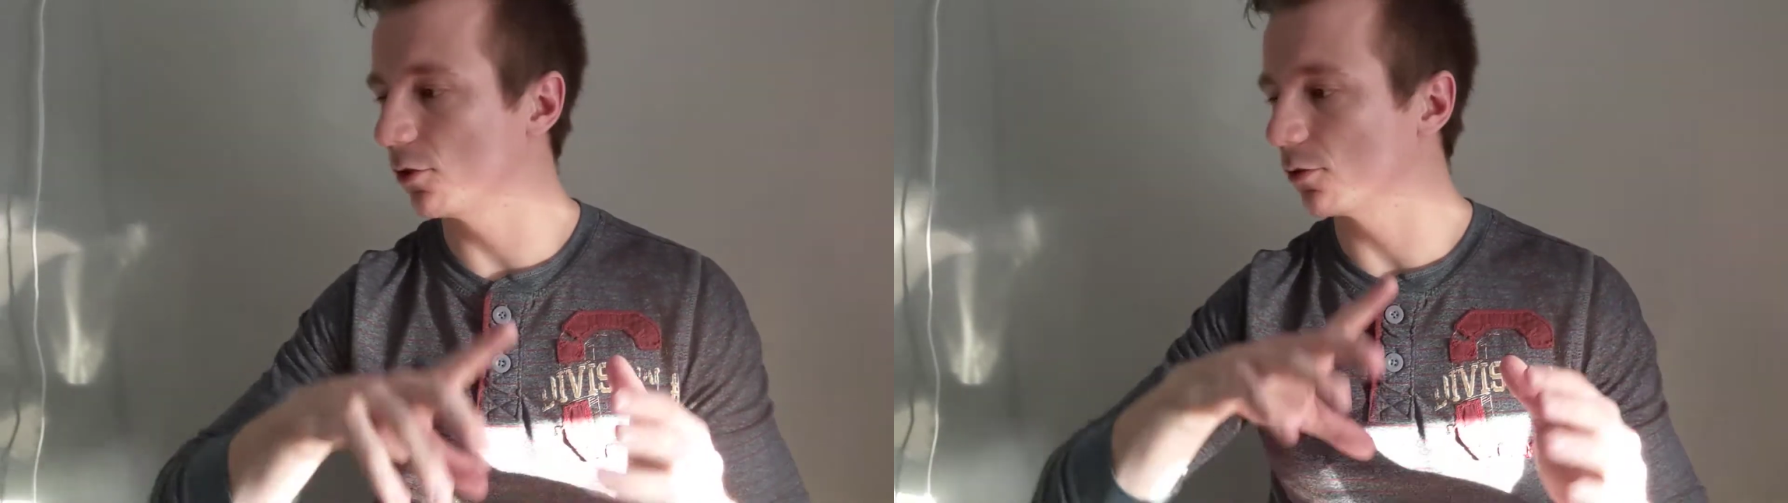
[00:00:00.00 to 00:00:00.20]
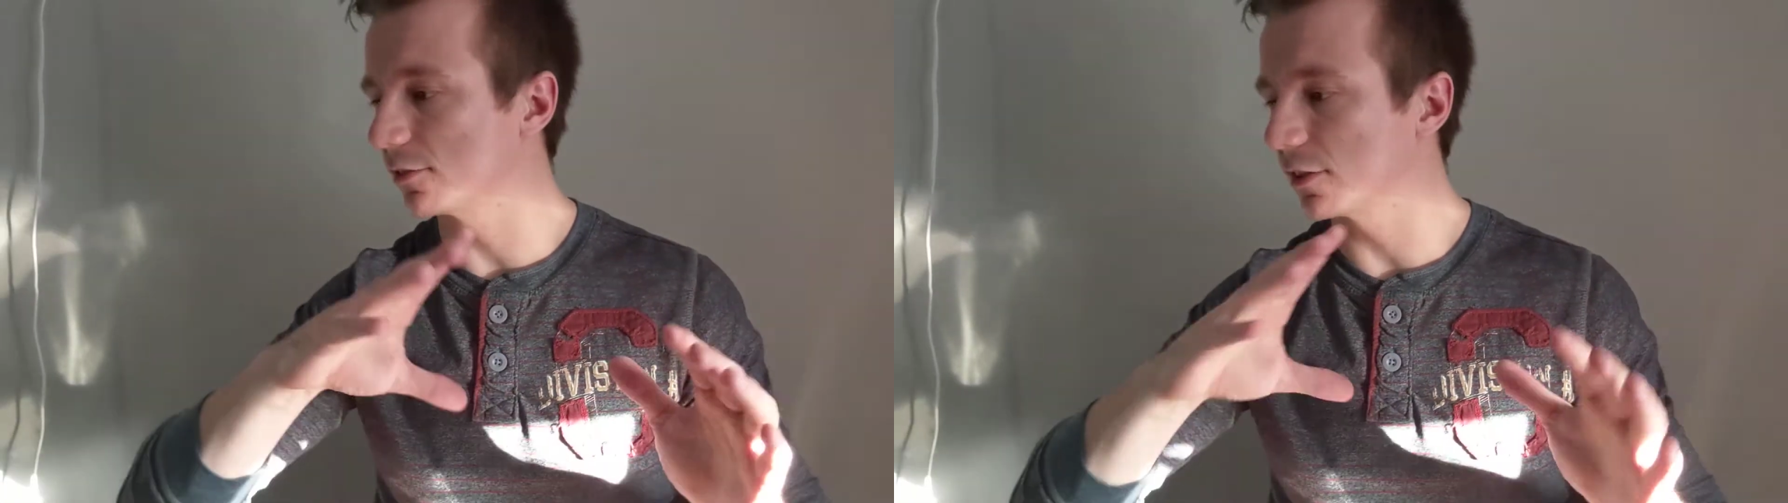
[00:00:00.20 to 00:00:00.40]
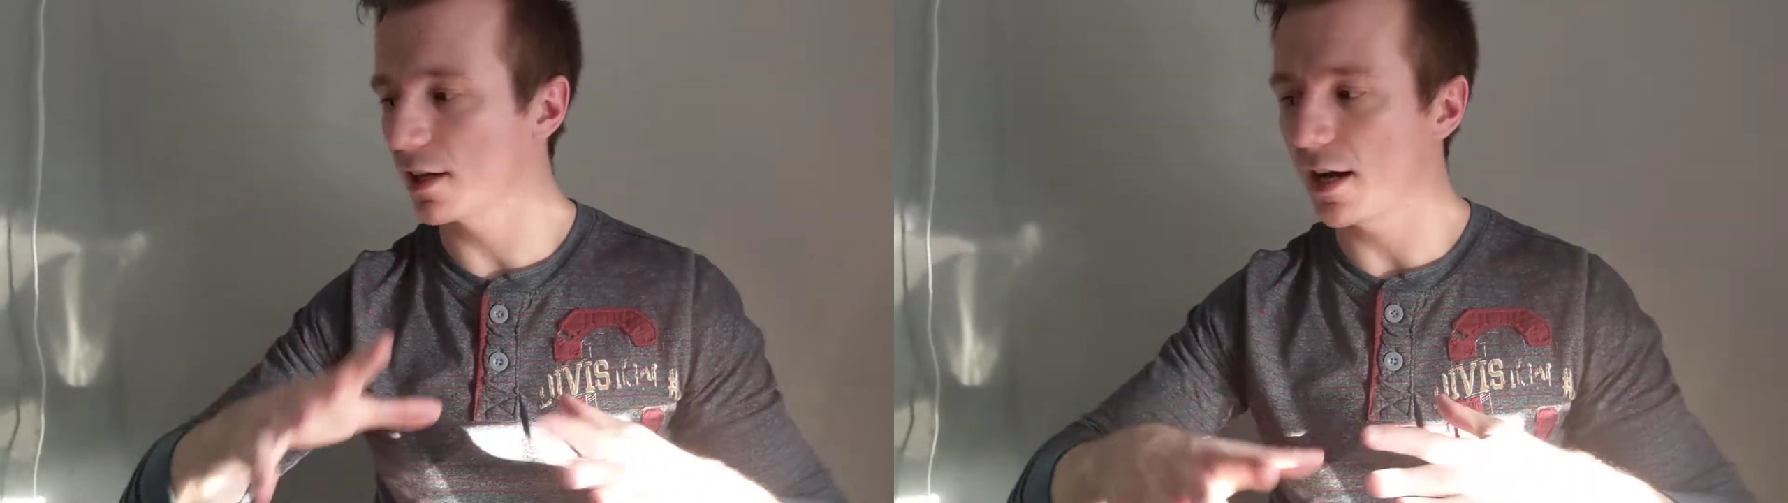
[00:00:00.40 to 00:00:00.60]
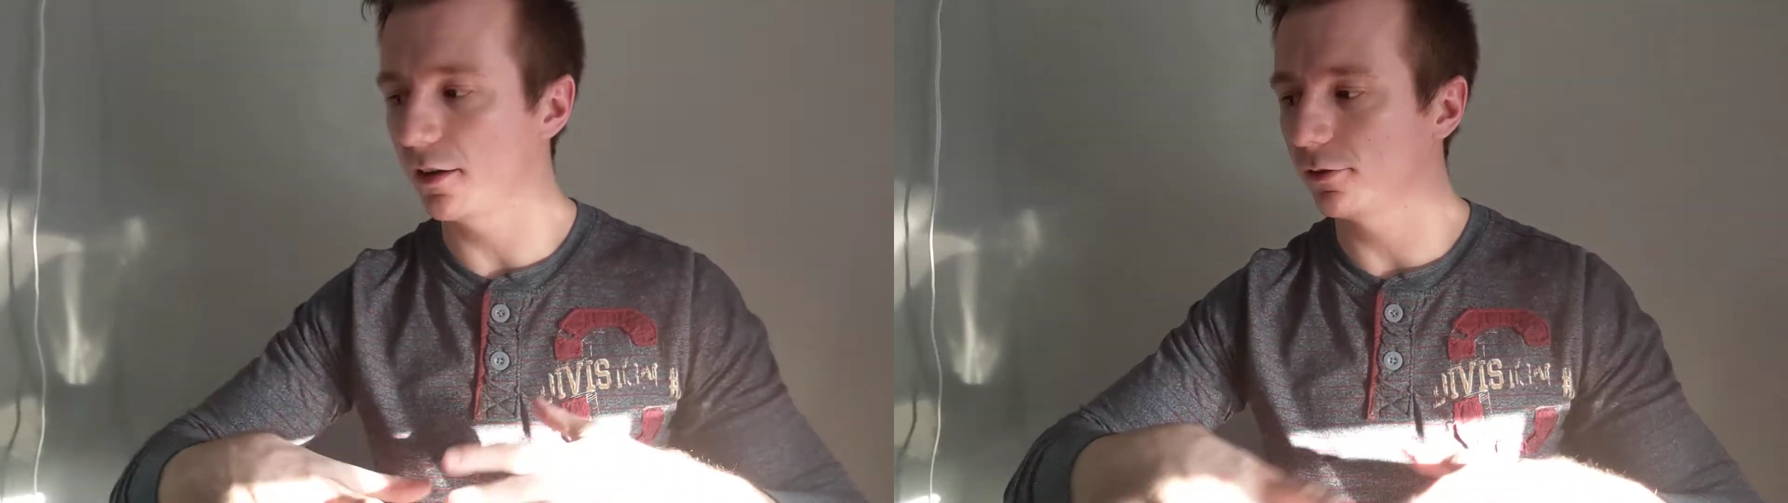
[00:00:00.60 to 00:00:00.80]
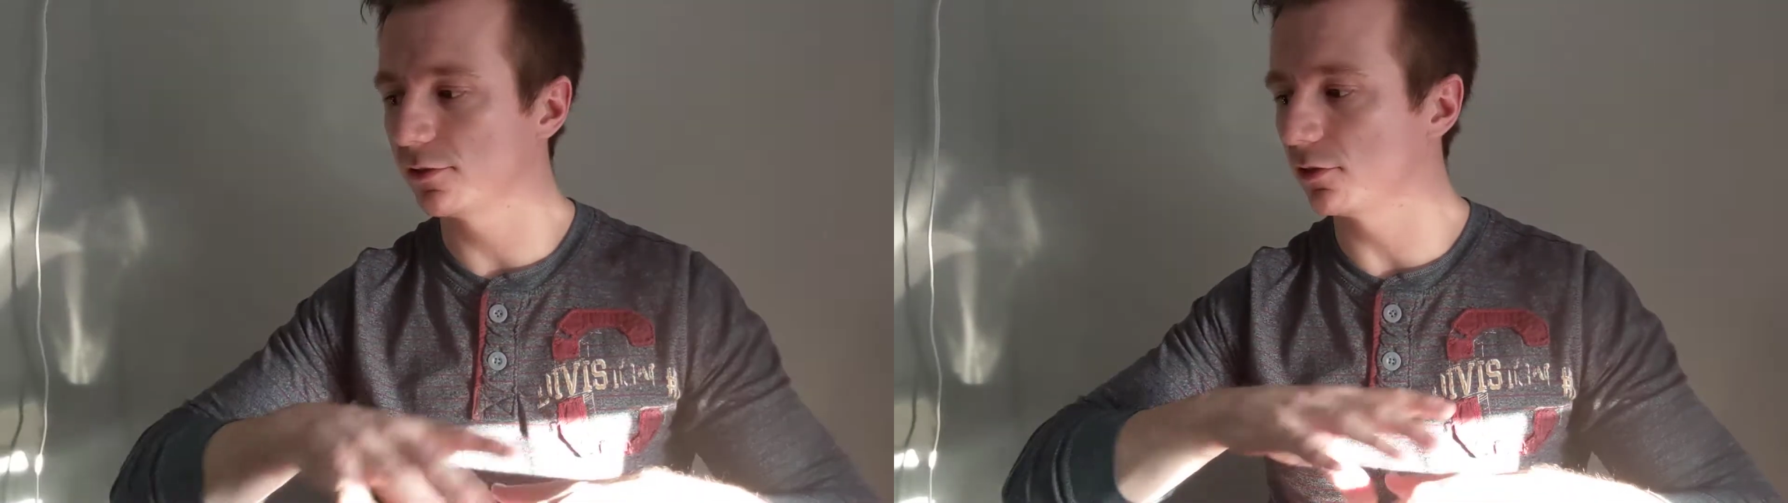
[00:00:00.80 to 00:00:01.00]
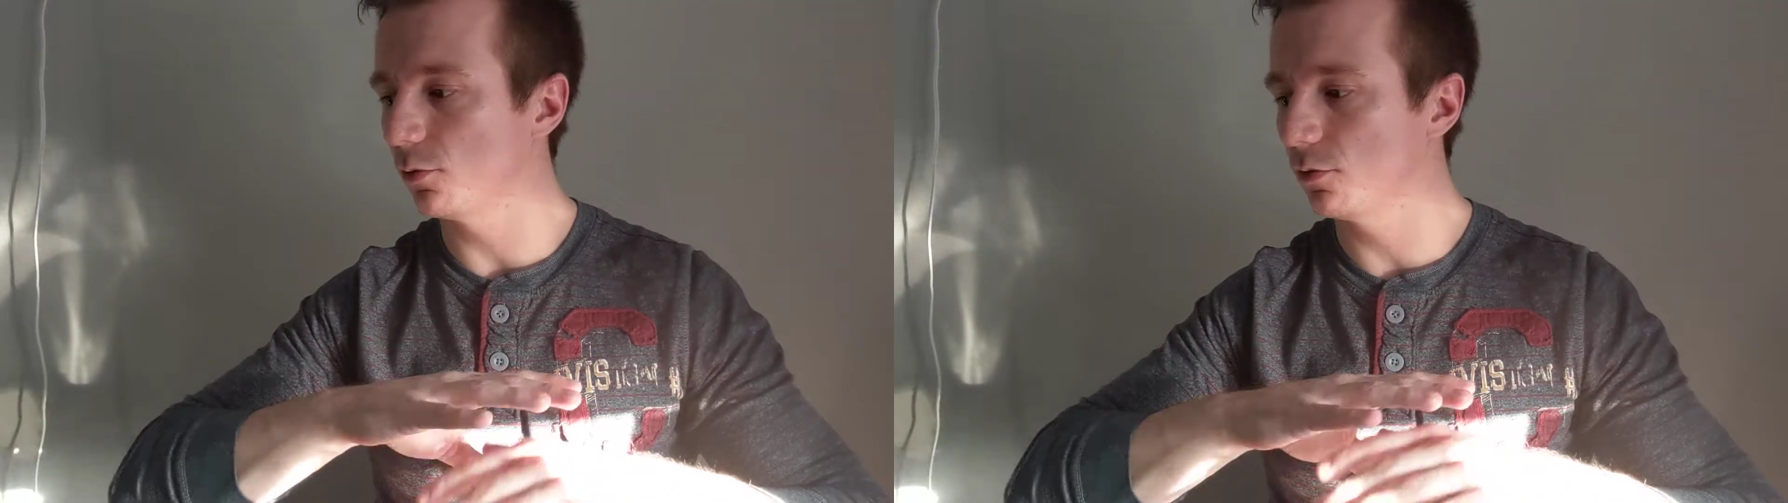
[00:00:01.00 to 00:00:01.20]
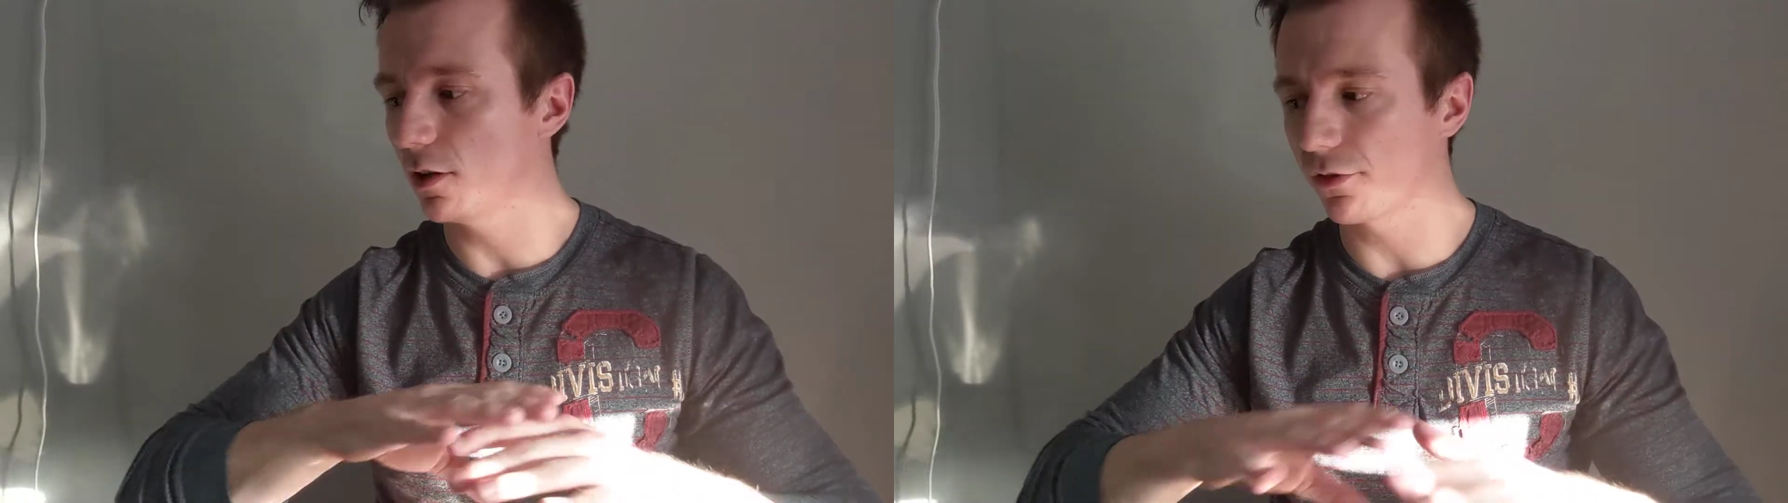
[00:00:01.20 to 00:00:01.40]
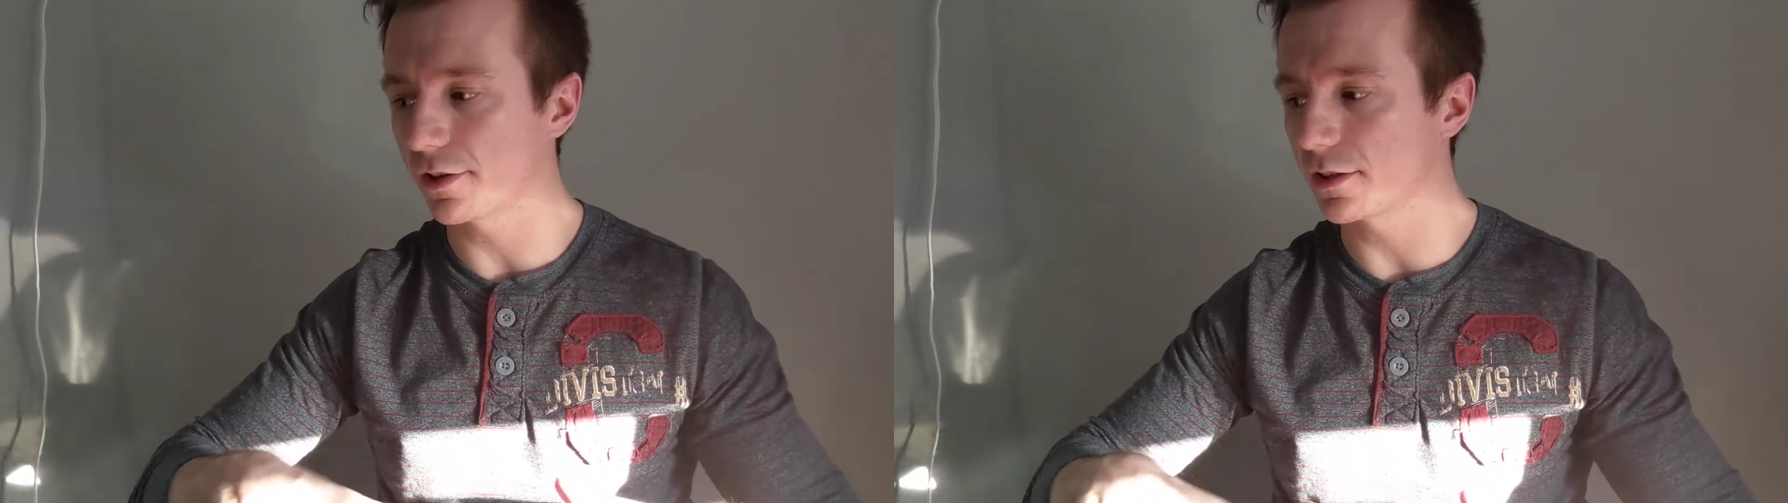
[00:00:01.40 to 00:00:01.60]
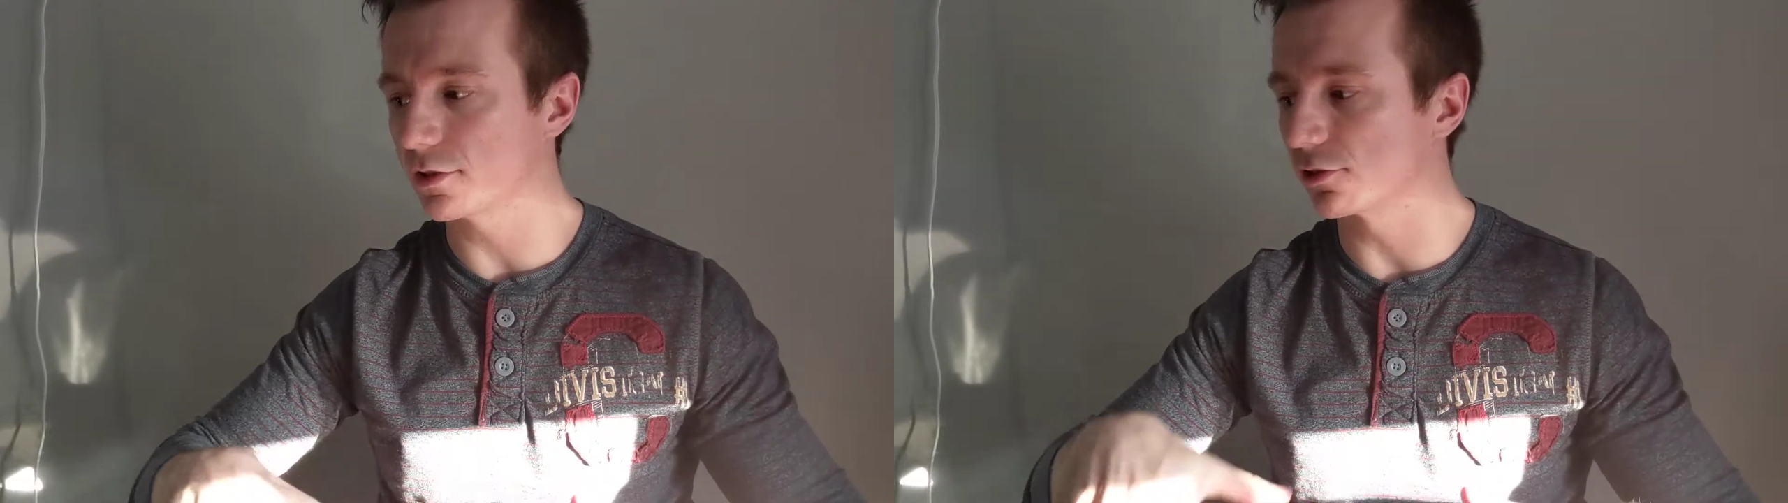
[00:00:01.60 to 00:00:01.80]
no staccatos, no nothing.